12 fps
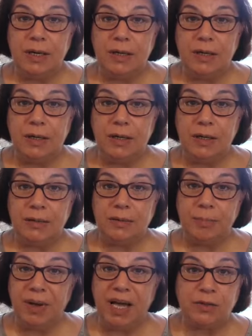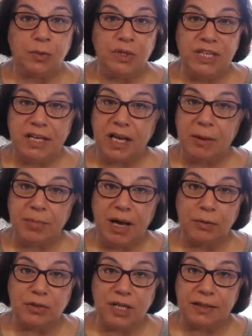uh, the bad only come
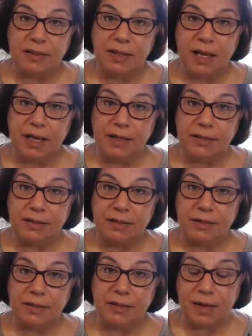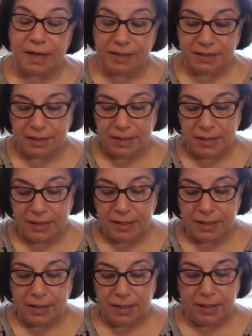out at night, right?
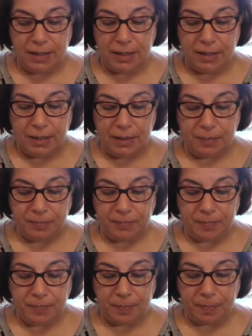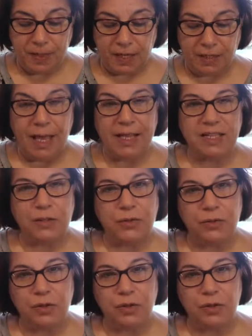um, like the